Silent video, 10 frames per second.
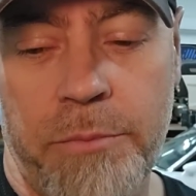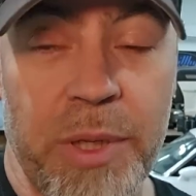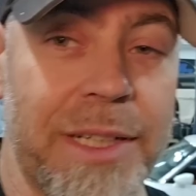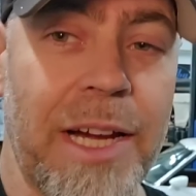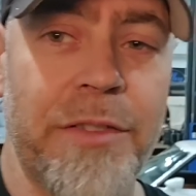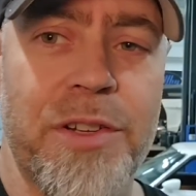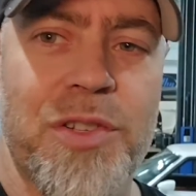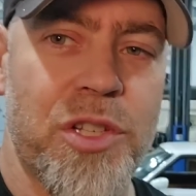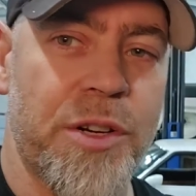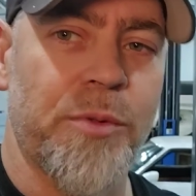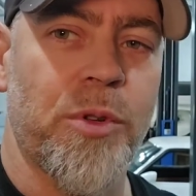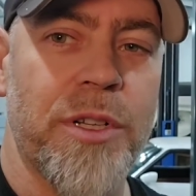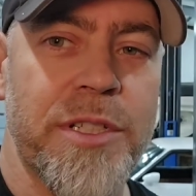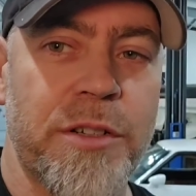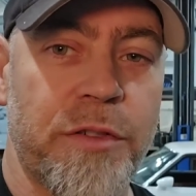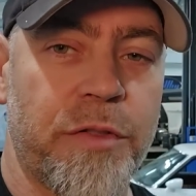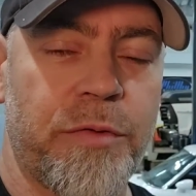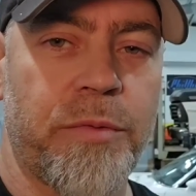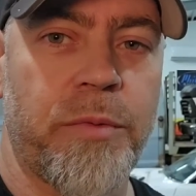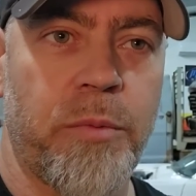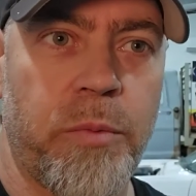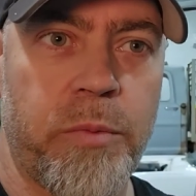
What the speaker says: but it gave us a general idea of